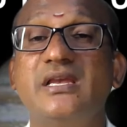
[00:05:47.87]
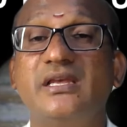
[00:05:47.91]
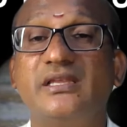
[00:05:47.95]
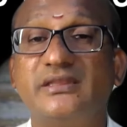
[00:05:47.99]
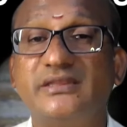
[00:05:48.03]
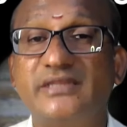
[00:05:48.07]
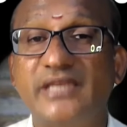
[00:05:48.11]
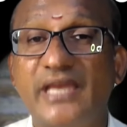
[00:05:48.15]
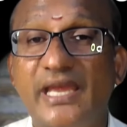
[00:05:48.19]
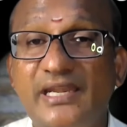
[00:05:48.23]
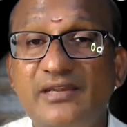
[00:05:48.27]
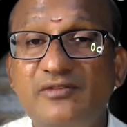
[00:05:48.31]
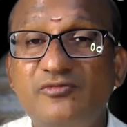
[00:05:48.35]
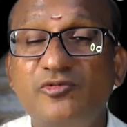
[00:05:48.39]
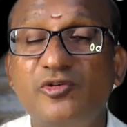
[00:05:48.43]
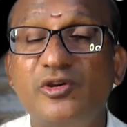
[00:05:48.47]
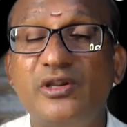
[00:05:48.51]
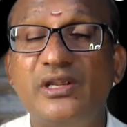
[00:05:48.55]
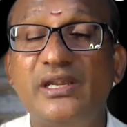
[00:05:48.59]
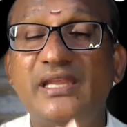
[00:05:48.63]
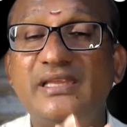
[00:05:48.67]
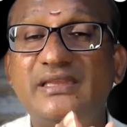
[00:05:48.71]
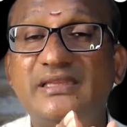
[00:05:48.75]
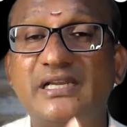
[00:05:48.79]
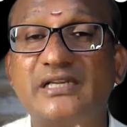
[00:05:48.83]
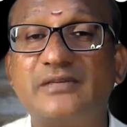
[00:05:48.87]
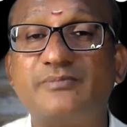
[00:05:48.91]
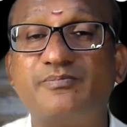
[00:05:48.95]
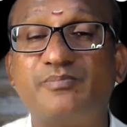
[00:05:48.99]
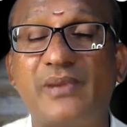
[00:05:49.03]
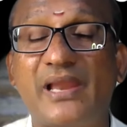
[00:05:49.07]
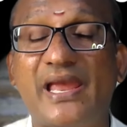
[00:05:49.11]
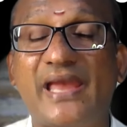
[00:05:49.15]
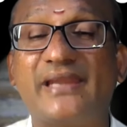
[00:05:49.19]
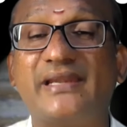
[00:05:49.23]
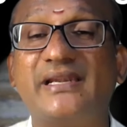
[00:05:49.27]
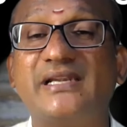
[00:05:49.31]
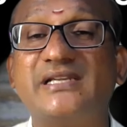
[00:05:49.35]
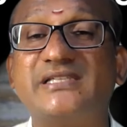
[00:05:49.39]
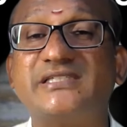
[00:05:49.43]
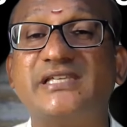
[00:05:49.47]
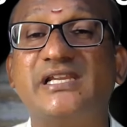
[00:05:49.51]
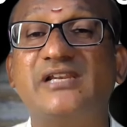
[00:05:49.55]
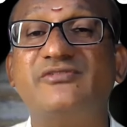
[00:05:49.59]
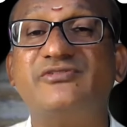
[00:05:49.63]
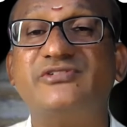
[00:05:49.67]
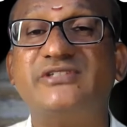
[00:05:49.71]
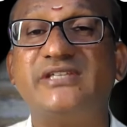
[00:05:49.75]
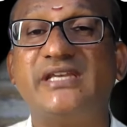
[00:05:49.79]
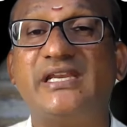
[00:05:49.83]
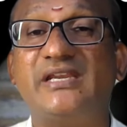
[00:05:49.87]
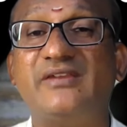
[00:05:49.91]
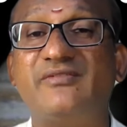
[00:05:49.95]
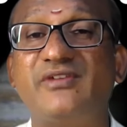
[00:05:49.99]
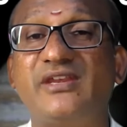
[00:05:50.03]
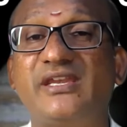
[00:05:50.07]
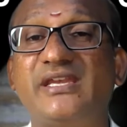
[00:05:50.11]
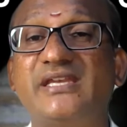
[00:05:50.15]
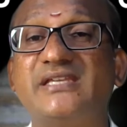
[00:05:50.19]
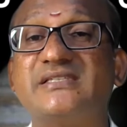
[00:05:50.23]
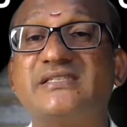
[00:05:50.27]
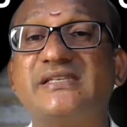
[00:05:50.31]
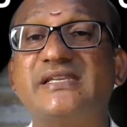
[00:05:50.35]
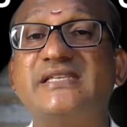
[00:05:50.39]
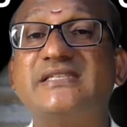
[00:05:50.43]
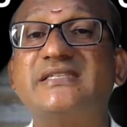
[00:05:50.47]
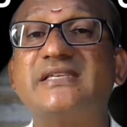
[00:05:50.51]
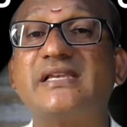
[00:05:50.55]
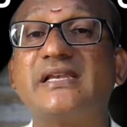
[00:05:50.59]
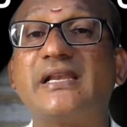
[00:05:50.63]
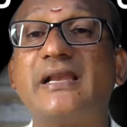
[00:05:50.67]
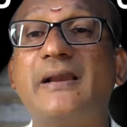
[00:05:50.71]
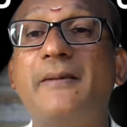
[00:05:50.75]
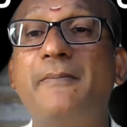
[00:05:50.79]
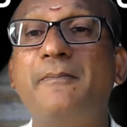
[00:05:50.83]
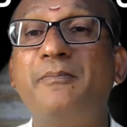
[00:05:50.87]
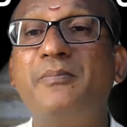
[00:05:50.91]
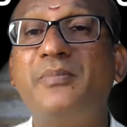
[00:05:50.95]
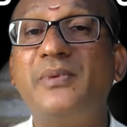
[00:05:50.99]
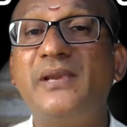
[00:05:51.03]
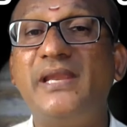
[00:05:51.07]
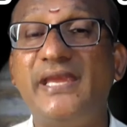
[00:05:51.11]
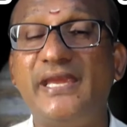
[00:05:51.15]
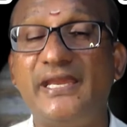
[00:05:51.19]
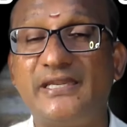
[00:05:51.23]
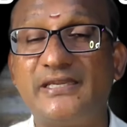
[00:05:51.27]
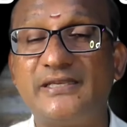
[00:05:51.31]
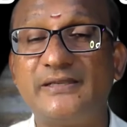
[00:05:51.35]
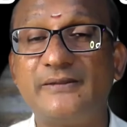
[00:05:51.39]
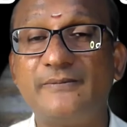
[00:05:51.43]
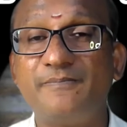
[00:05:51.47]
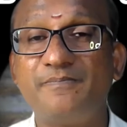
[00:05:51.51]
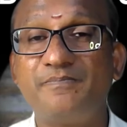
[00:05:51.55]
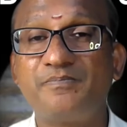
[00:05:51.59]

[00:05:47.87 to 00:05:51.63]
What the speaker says: then only that planet self-signification is complete.